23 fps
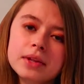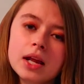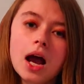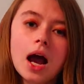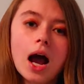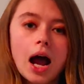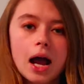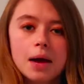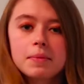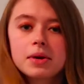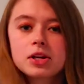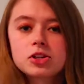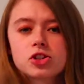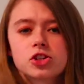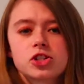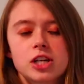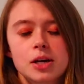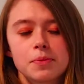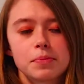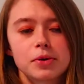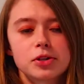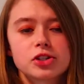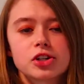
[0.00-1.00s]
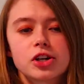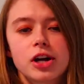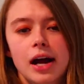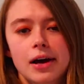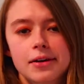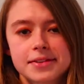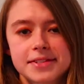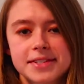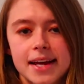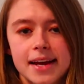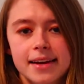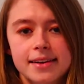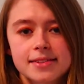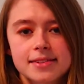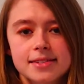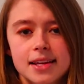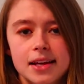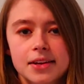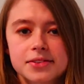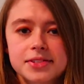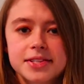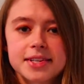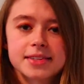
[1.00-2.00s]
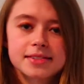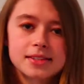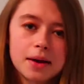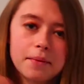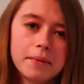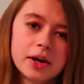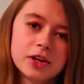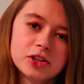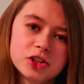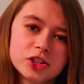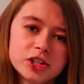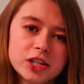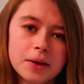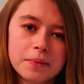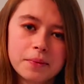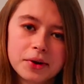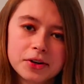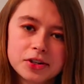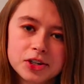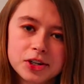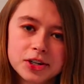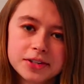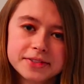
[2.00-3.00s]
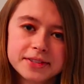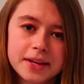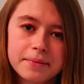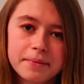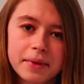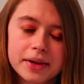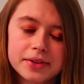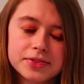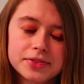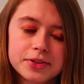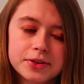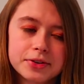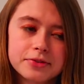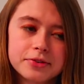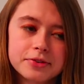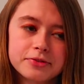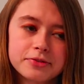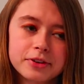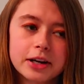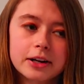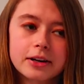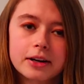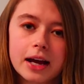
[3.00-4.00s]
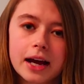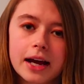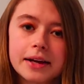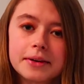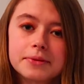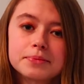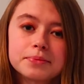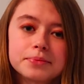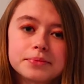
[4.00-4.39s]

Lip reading: I measure temperature outside in Celsius, I measure temperature inside my stove in Fahrenheit.